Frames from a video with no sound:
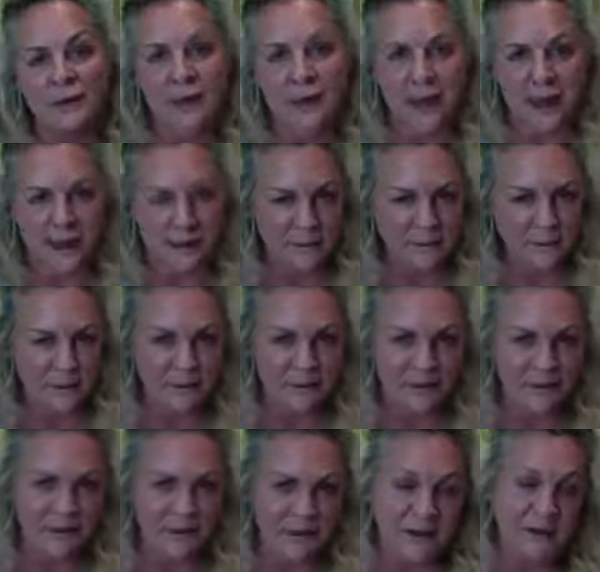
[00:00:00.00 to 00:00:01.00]
and the
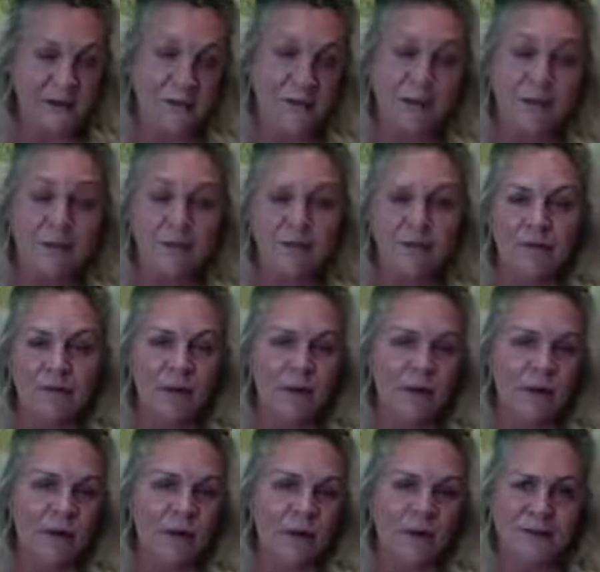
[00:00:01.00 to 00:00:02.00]
animals that have been
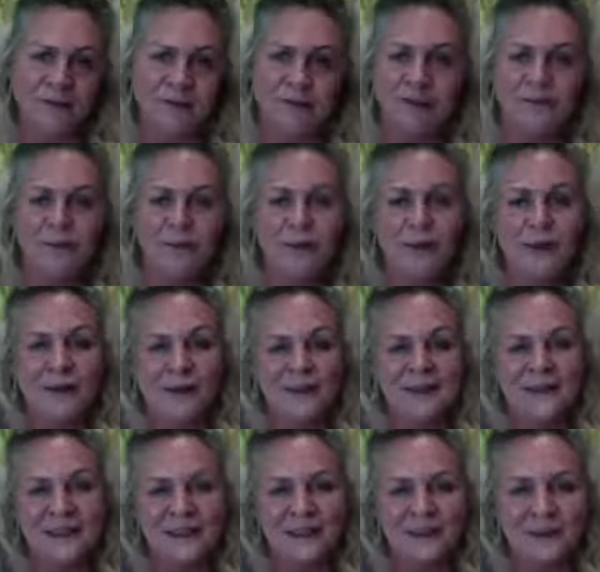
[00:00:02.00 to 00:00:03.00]
before you that have lived well
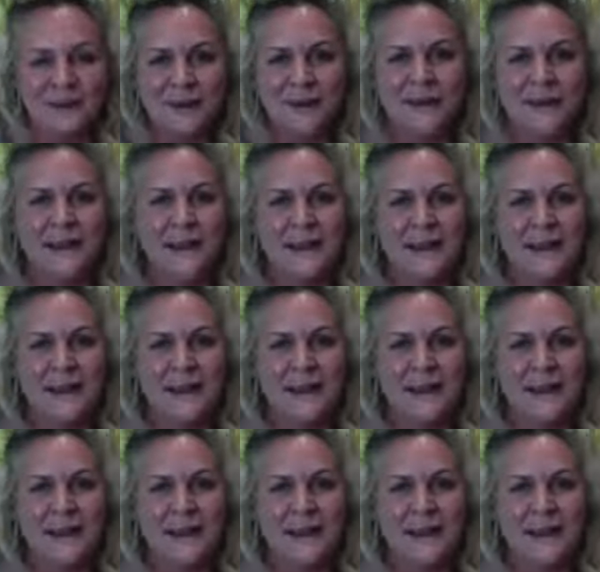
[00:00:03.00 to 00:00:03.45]
and died well,